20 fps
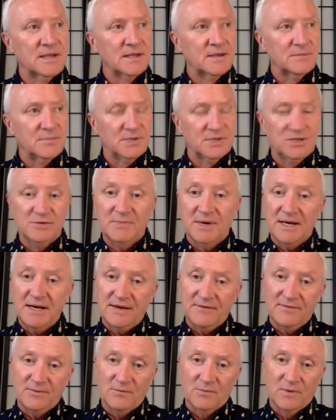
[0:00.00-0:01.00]
But you might
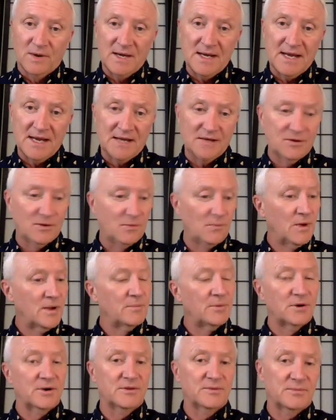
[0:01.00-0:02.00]
have one hand on one
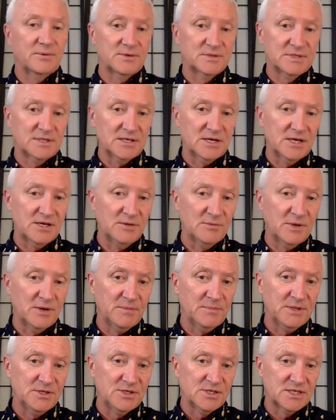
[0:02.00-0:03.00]
part of the person, and you might
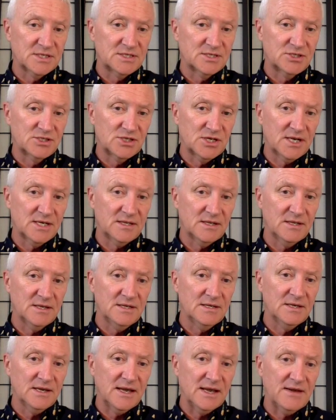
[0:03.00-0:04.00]
be just
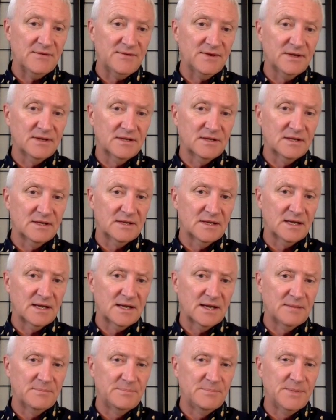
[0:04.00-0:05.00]
gently having
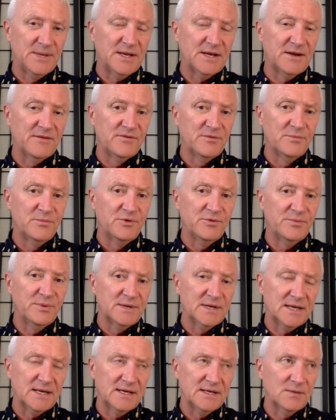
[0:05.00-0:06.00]
a bit of a
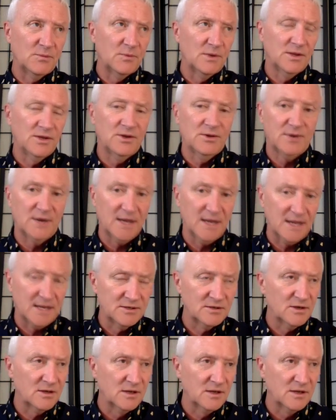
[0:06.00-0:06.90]
movement in with your hand.